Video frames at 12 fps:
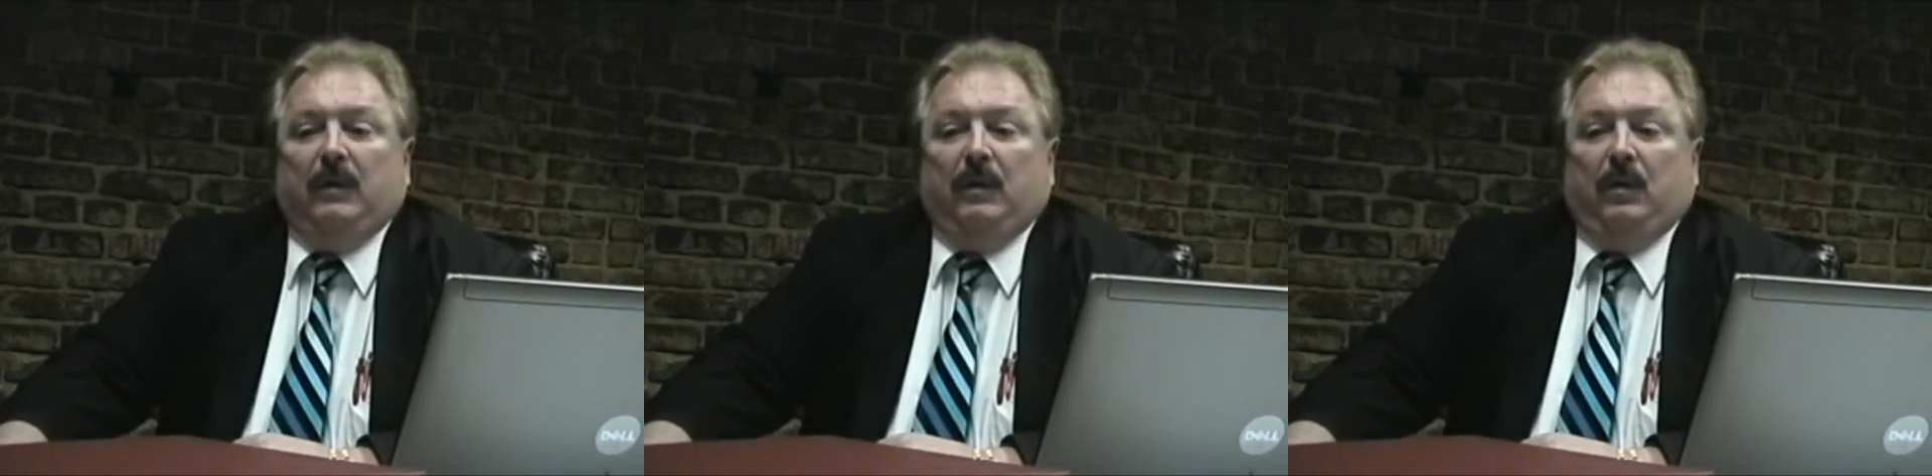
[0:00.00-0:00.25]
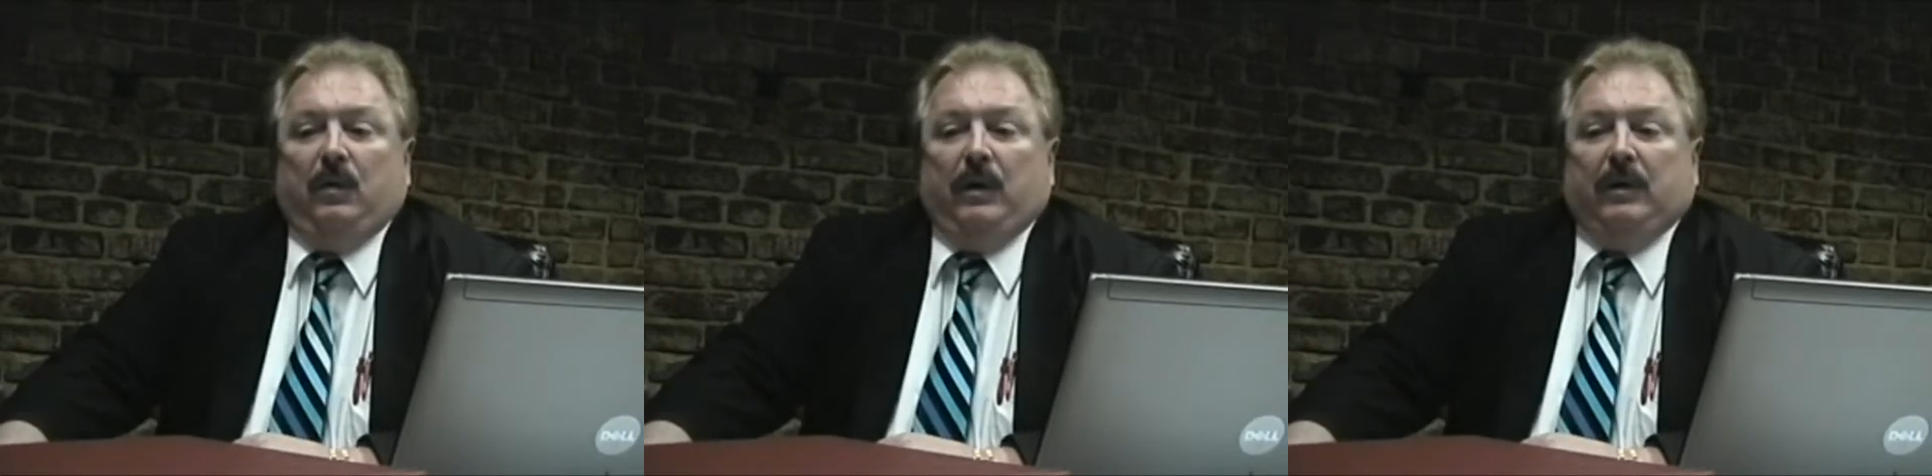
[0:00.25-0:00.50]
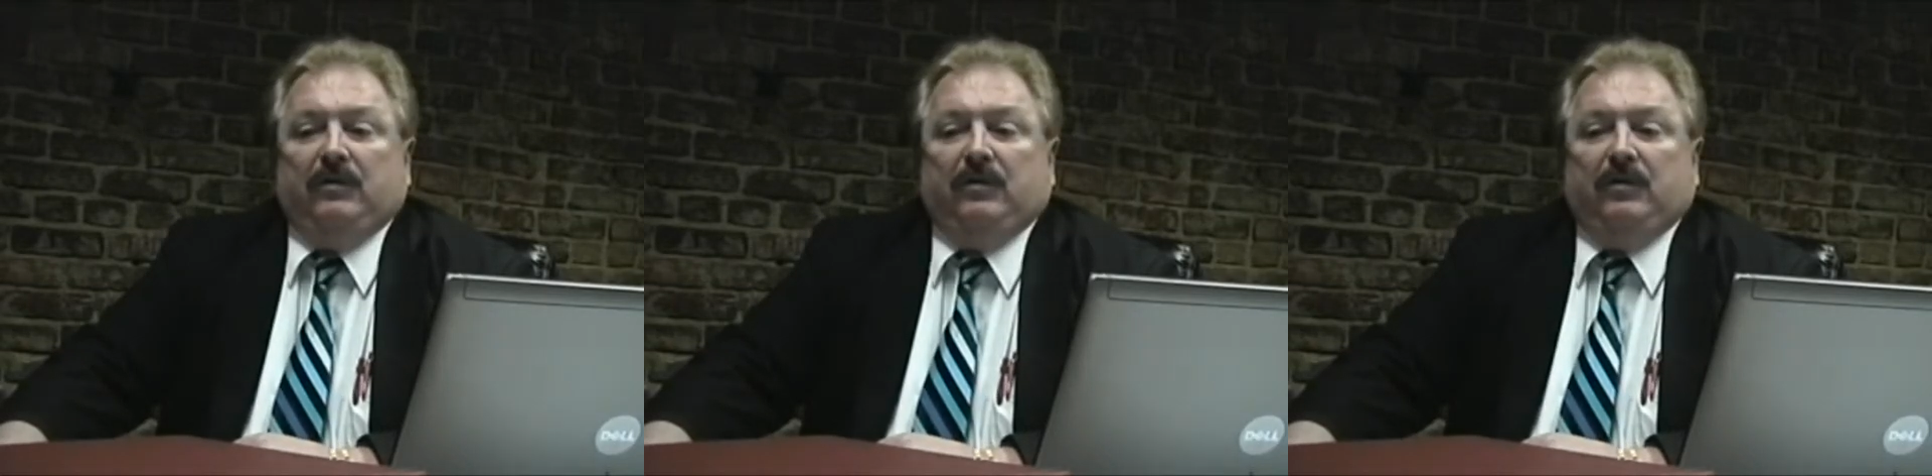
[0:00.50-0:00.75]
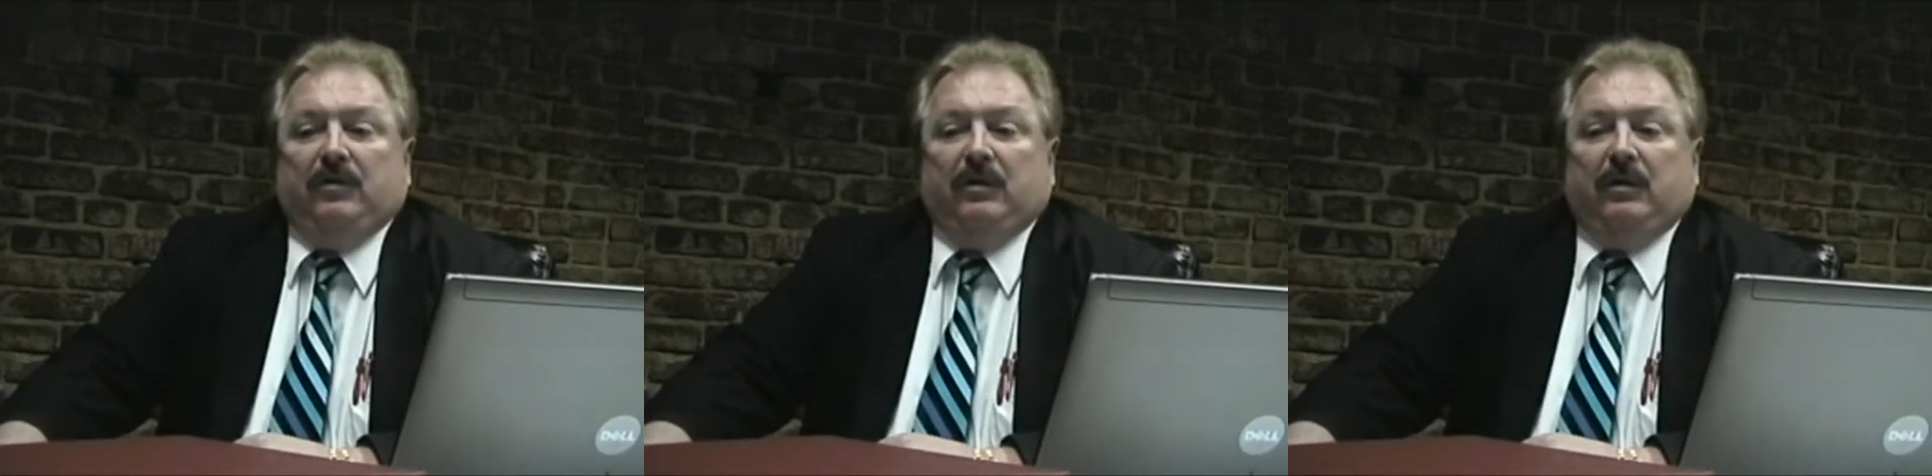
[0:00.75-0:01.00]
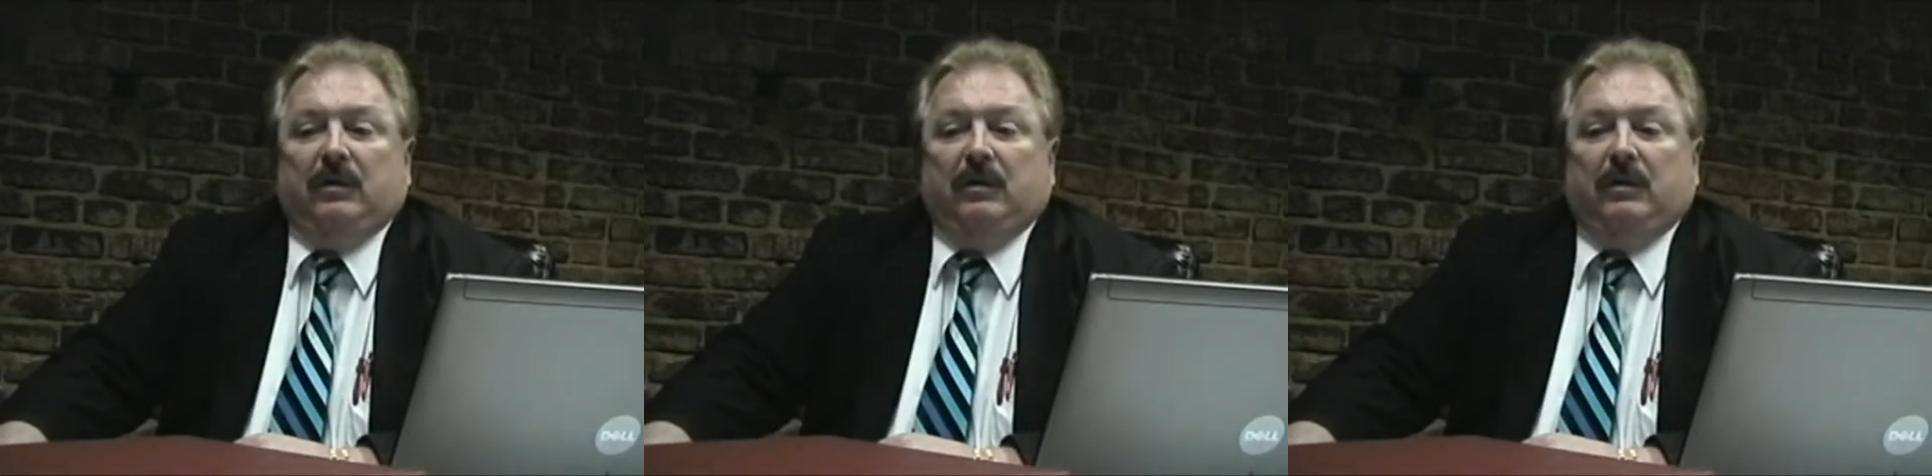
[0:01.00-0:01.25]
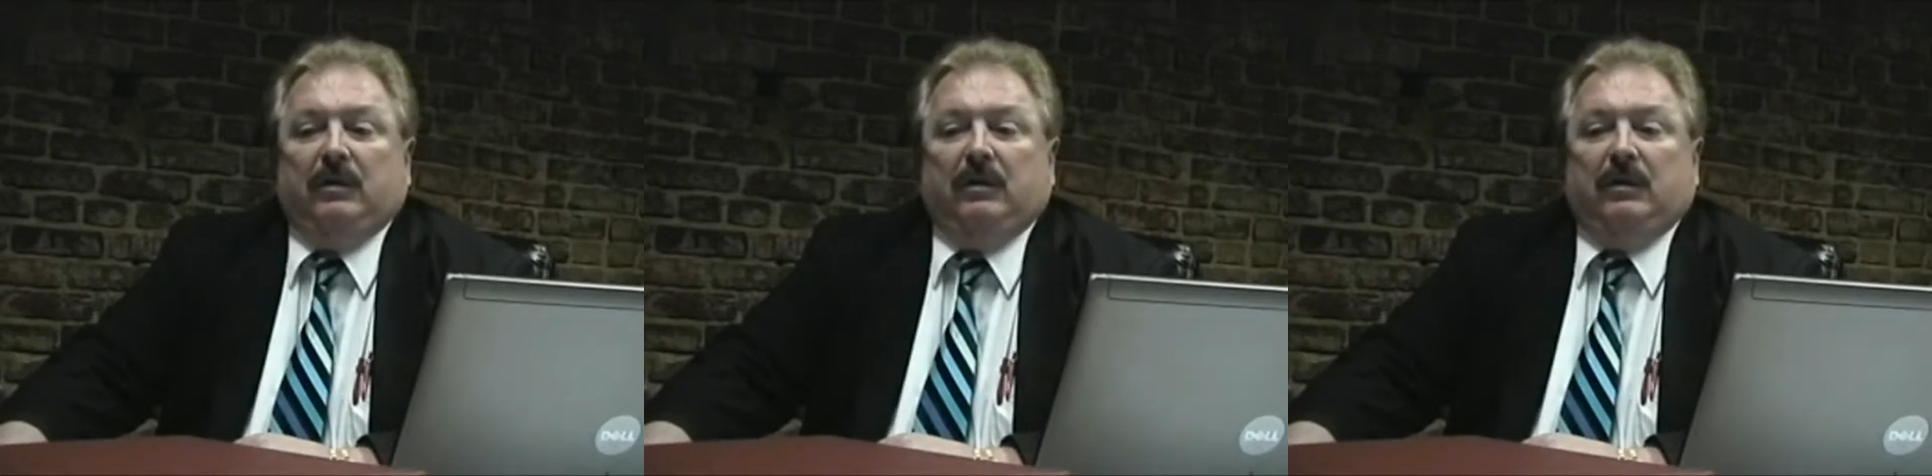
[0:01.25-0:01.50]
which
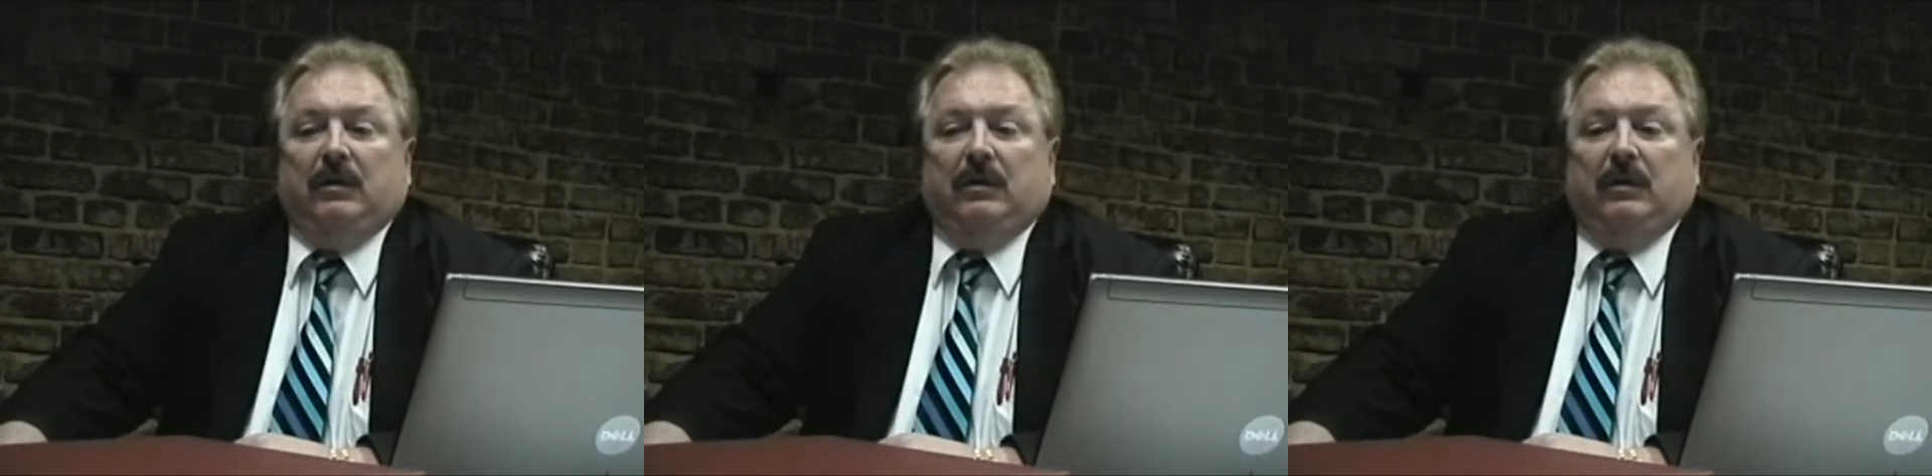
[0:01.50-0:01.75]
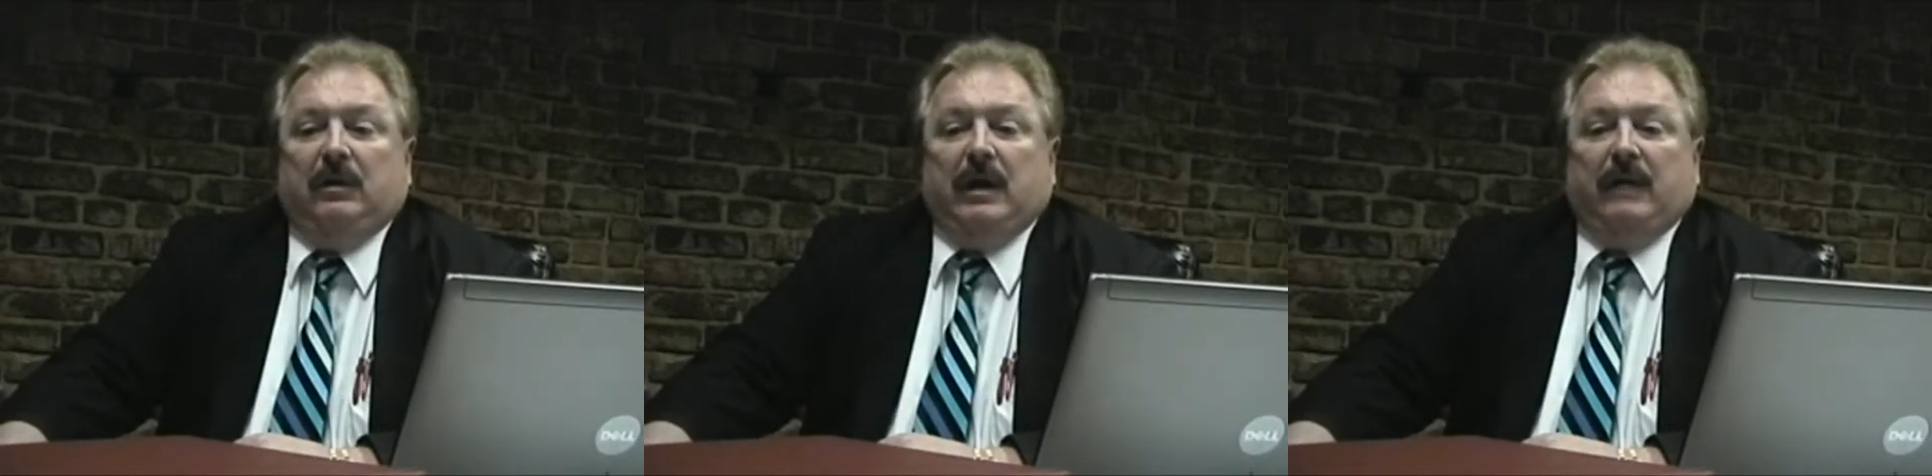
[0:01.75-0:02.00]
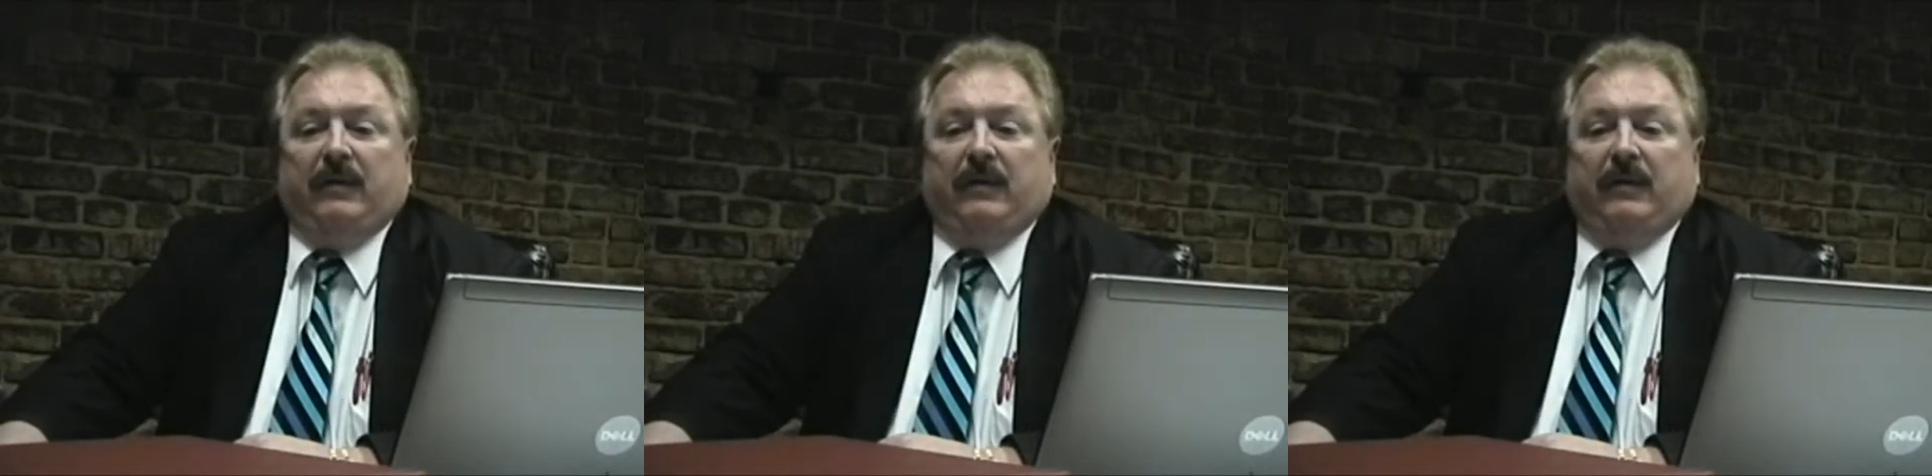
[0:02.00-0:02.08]
have